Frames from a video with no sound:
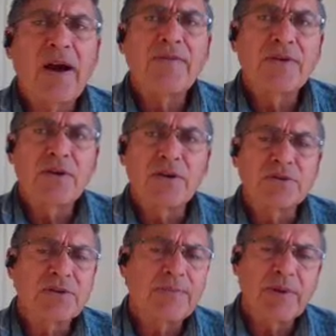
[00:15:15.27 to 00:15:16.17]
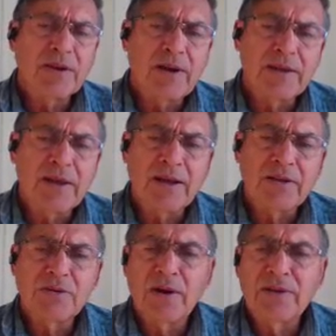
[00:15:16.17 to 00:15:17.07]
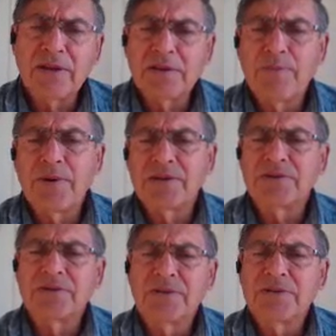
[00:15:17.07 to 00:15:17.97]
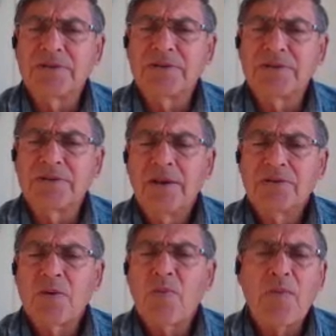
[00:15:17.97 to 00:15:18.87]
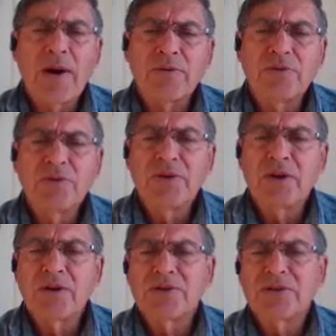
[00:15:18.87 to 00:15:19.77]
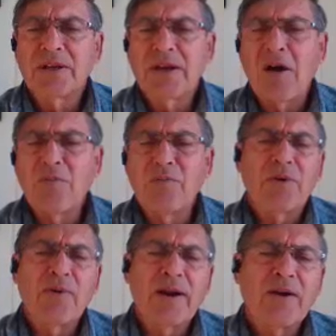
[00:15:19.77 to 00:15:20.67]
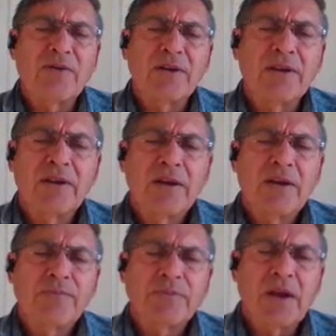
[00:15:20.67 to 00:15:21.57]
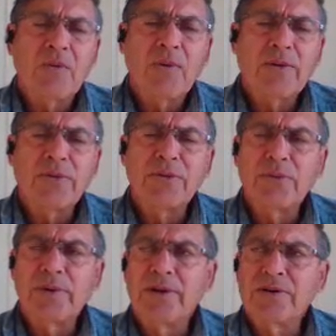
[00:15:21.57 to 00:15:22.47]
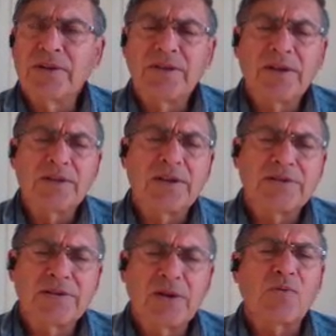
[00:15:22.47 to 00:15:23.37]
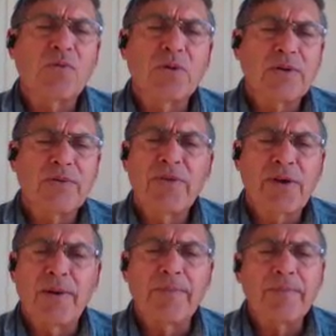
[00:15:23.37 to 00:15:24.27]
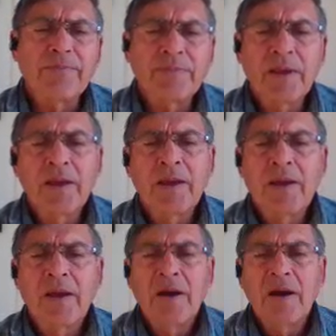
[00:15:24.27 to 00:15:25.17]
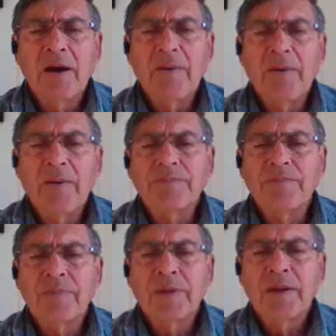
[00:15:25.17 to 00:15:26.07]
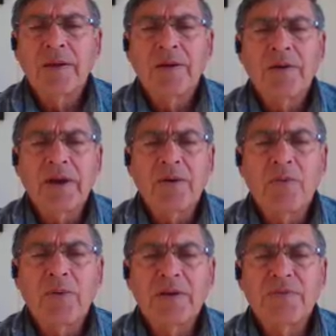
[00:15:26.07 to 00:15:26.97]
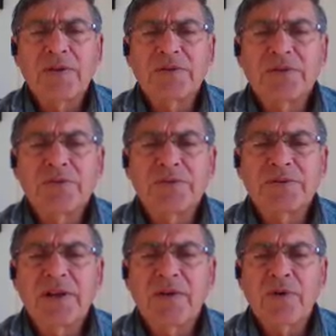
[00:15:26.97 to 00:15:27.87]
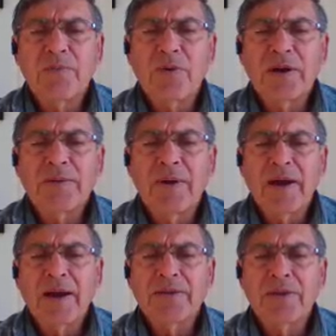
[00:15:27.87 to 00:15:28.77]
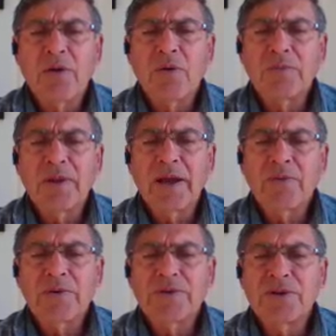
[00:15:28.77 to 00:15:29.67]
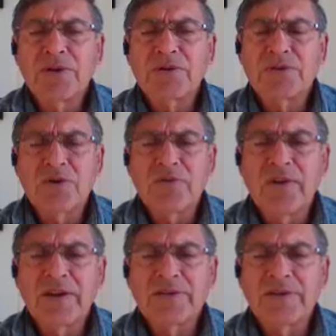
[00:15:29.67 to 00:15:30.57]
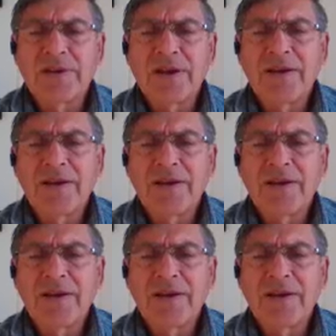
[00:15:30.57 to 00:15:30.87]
5 years, something like that. So I think the BICS is somewhere around 2 years, and the CALP around 3 years. I think that's the rule of thumb. Okay, what if the students never bring back the home language surveys?